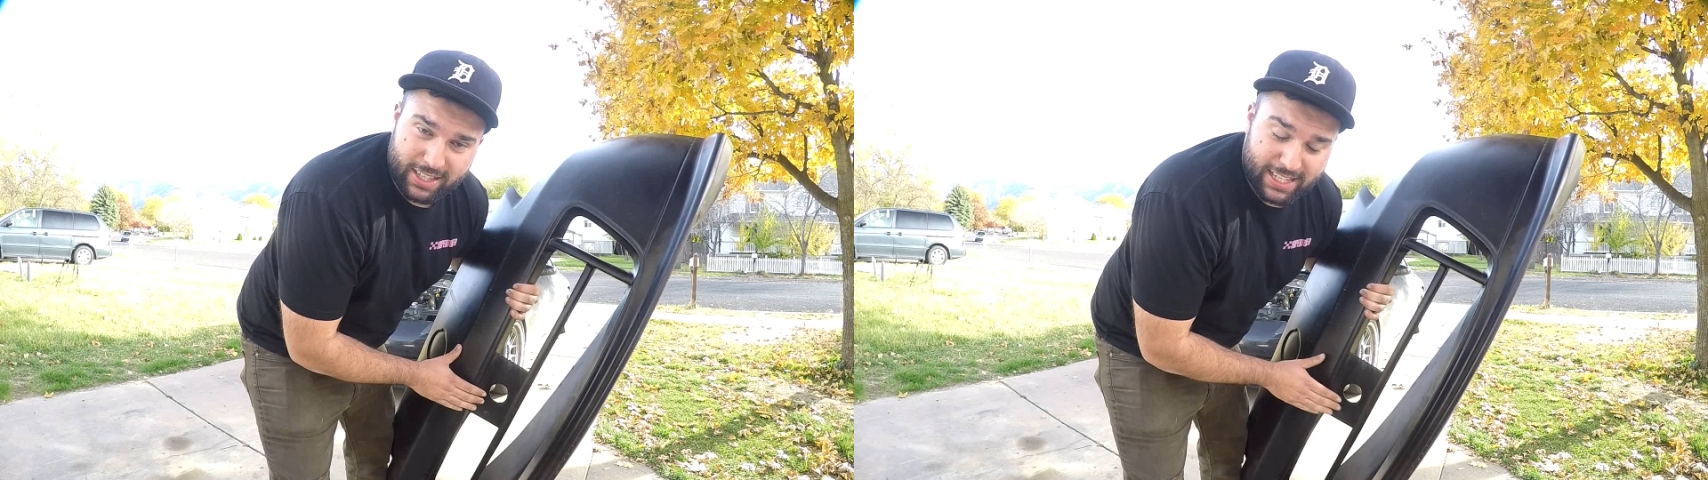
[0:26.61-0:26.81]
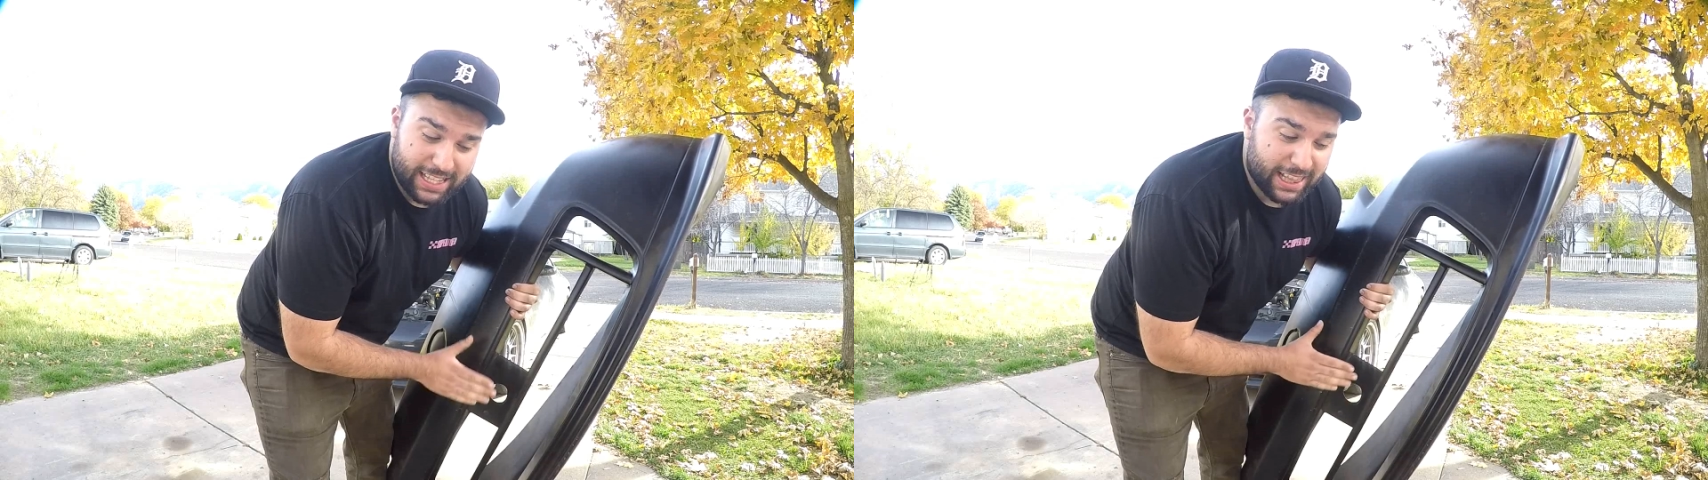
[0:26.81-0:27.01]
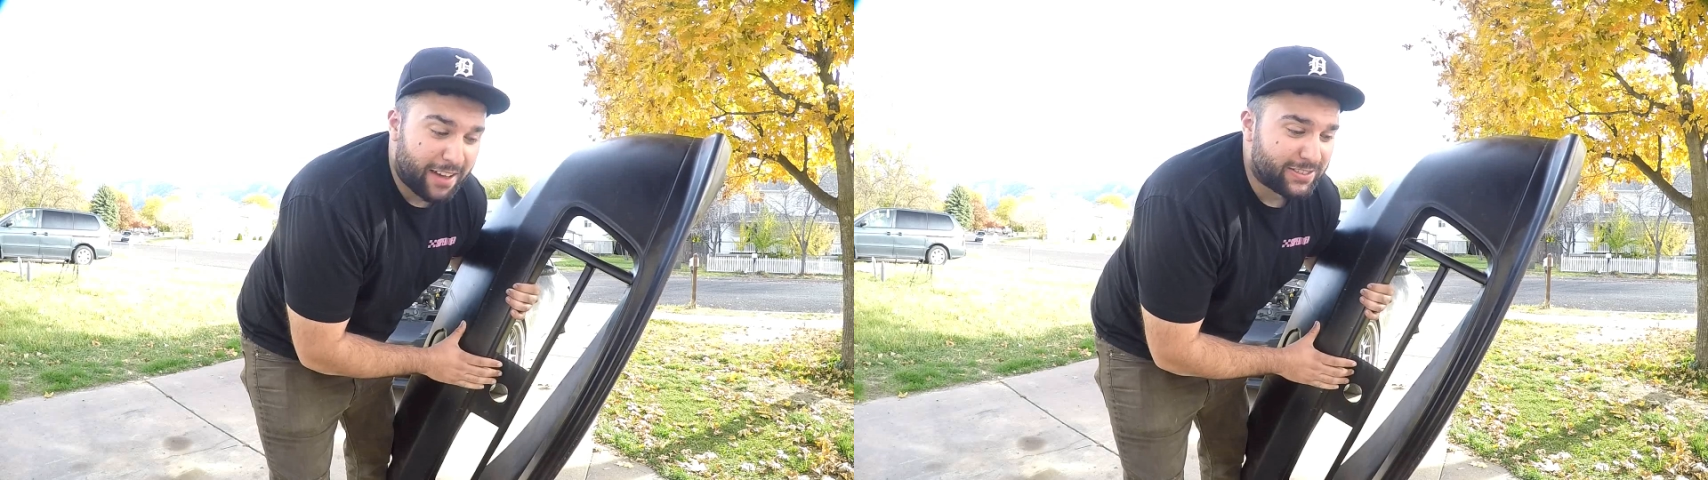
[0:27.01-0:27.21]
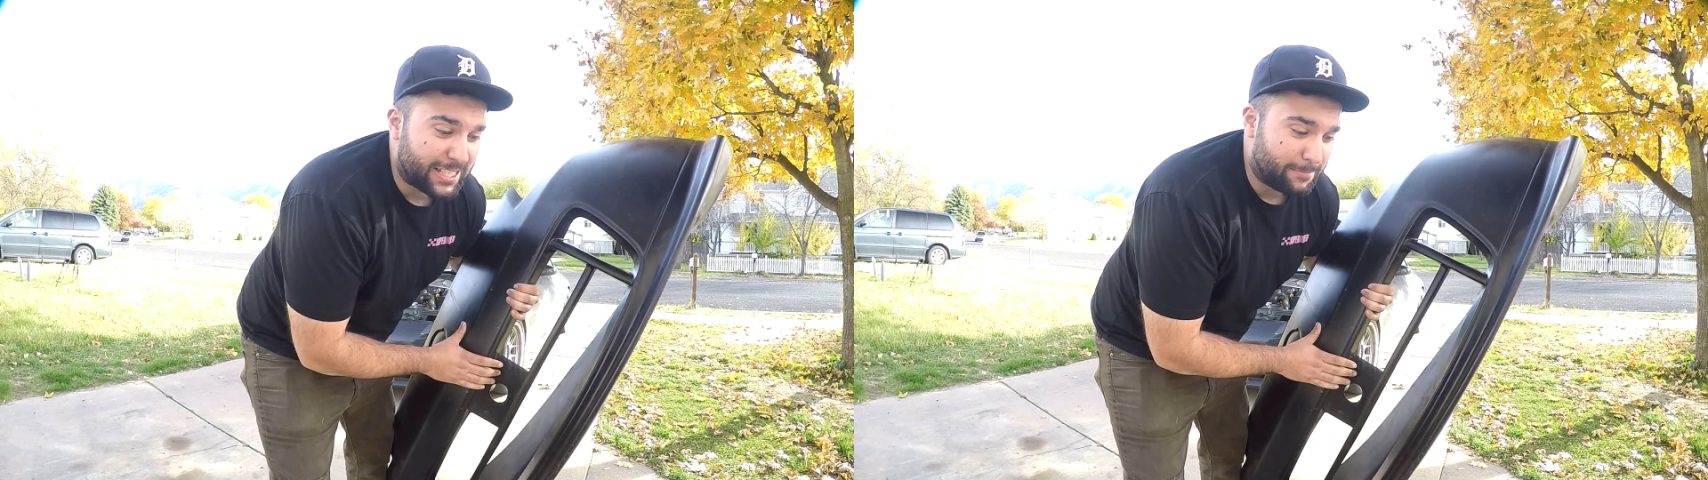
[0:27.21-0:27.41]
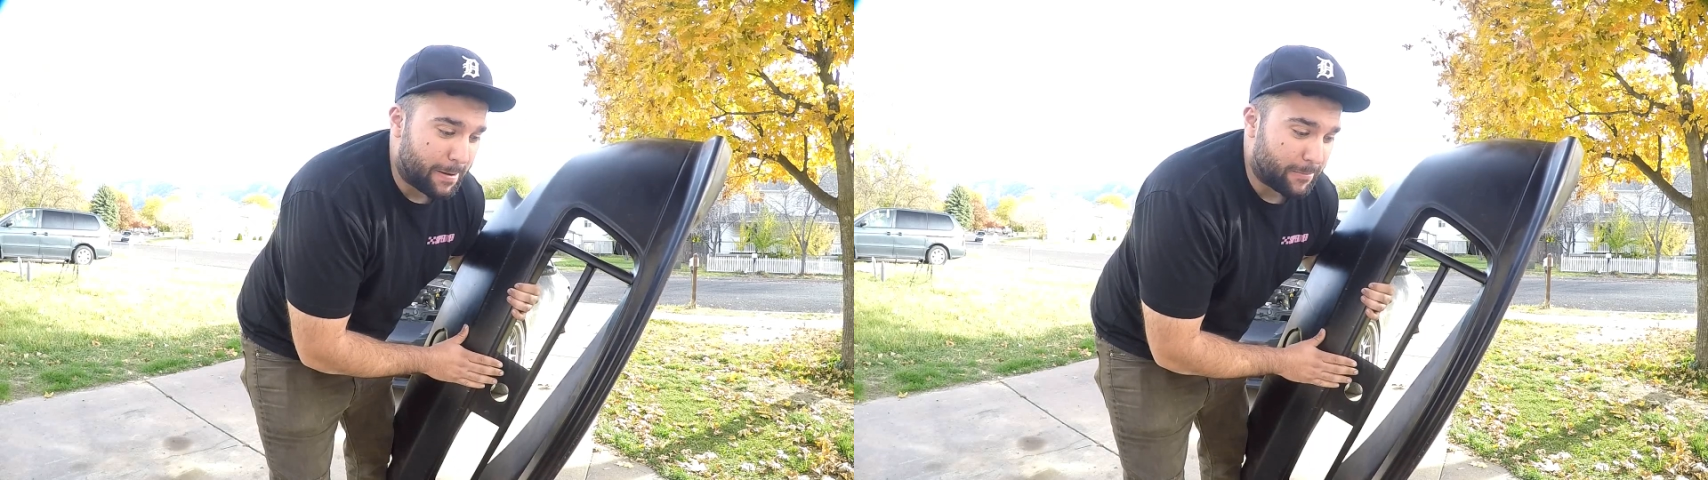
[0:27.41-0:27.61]
these. He loves
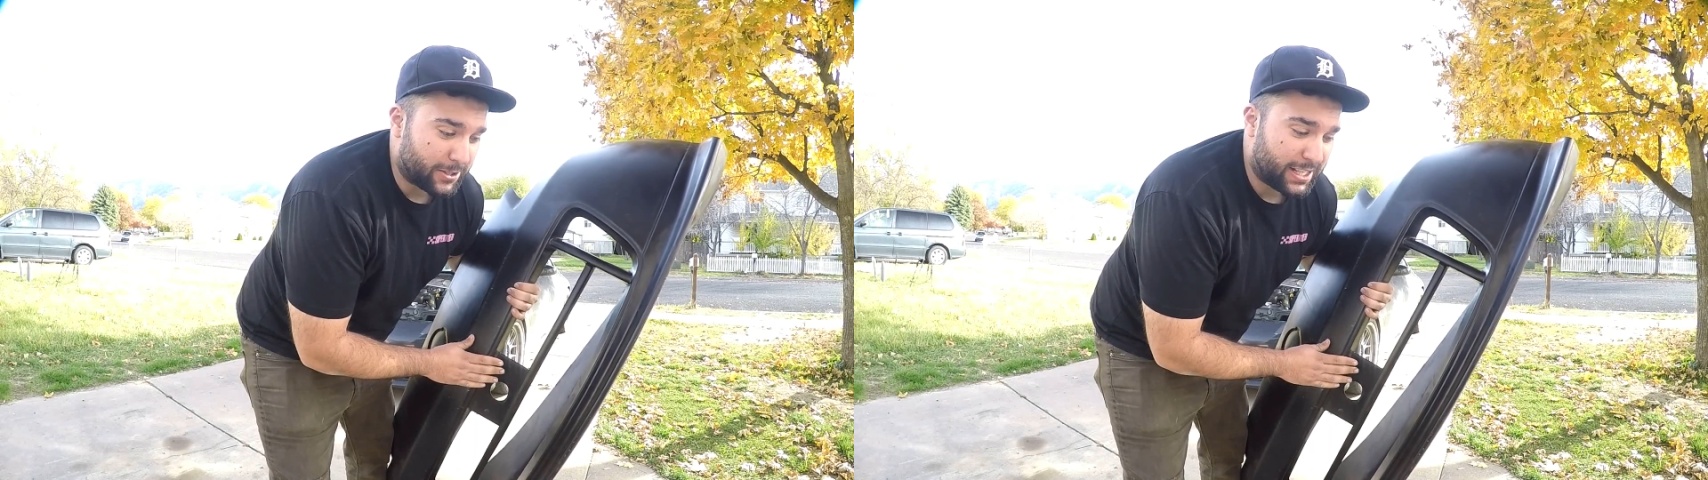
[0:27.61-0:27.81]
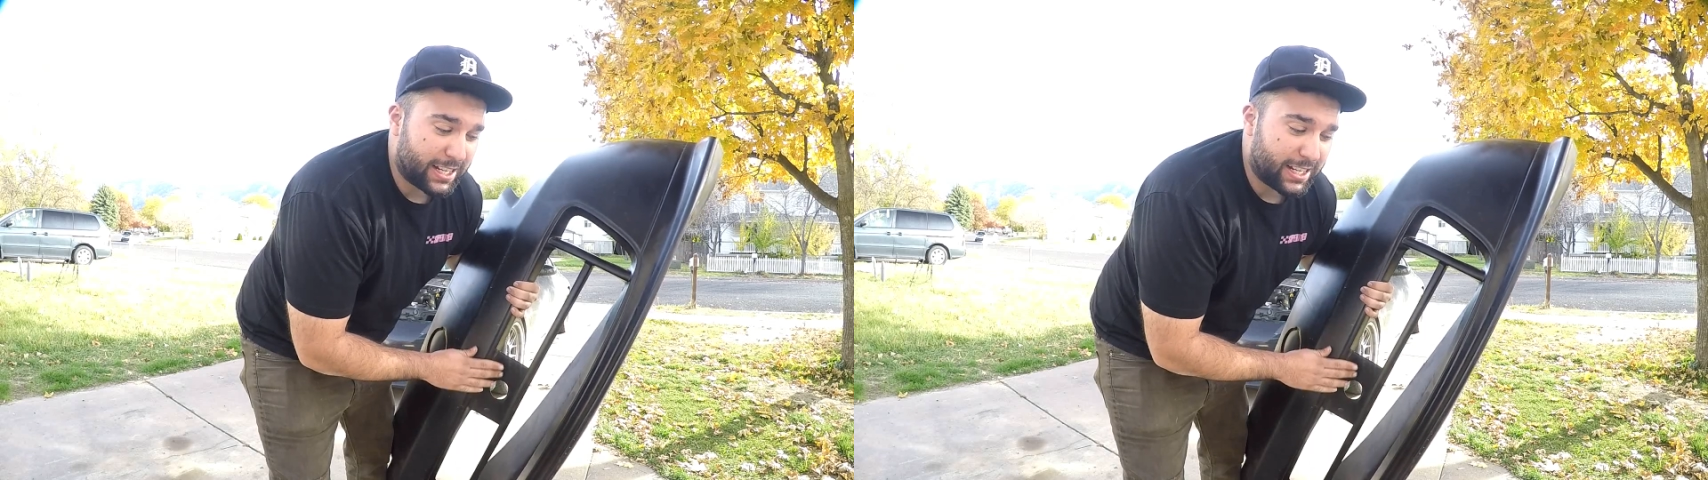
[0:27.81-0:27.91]
these bumpers.